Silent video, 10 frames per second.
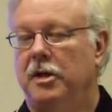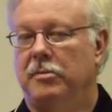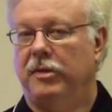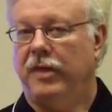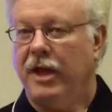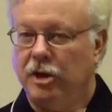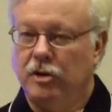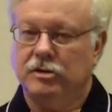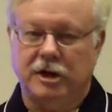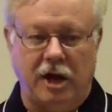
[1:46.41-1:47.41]
but they
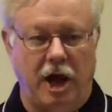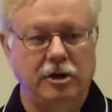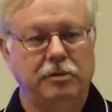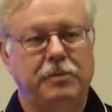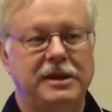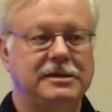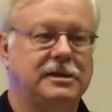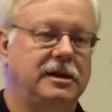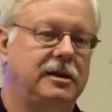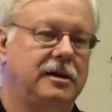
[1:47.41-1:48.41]
use an
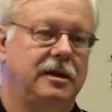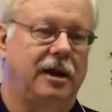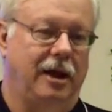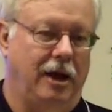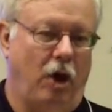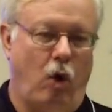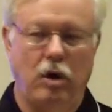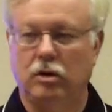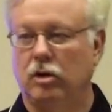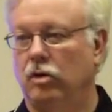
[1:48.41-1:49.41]
under-piston
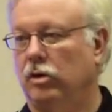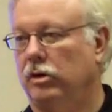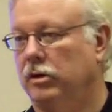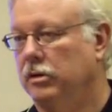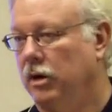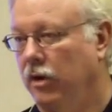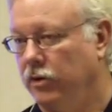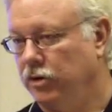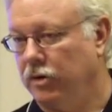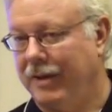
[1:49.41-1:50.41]
oil cooler on
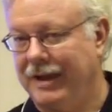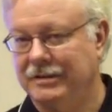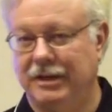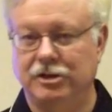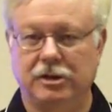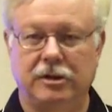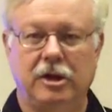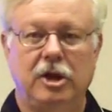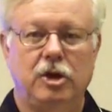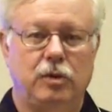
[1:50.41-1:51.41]
the Duramax engine,
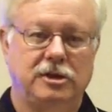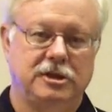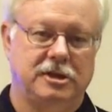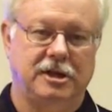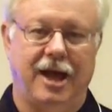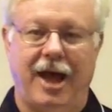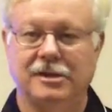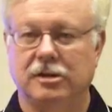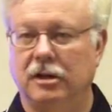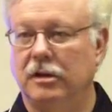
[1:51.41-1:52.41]
which is a
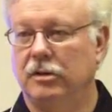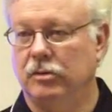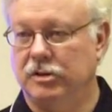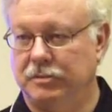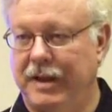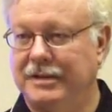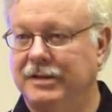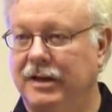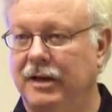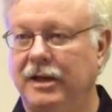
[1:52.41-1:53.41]
nozzle which
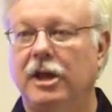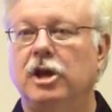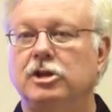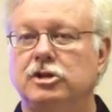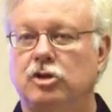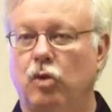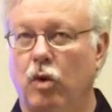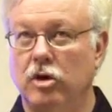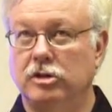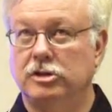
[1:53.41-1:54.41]
basically
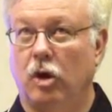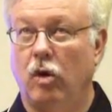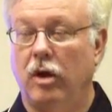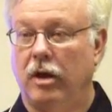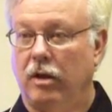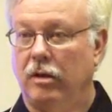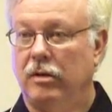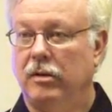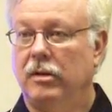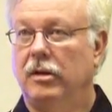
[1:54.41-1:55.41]
squirts oil
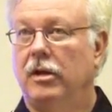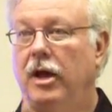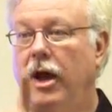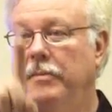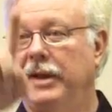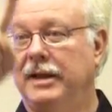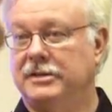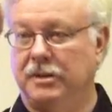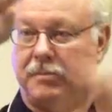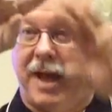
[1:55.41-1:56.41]
up
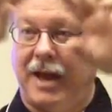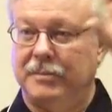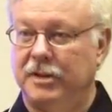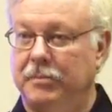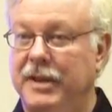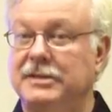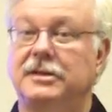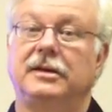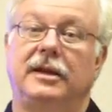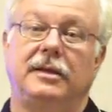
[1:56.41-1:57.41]
against the bottom of the
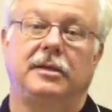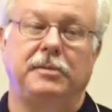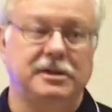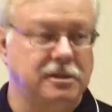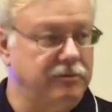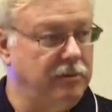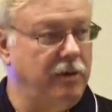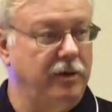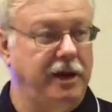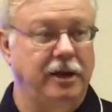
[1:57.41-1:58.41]
piston to keep the piston from
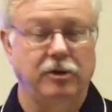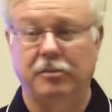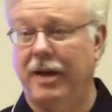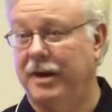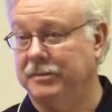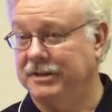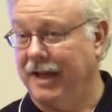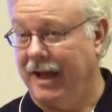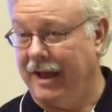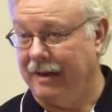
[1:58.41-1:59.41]
overheating on the bottom
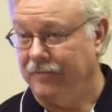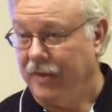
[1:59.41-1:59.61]
side.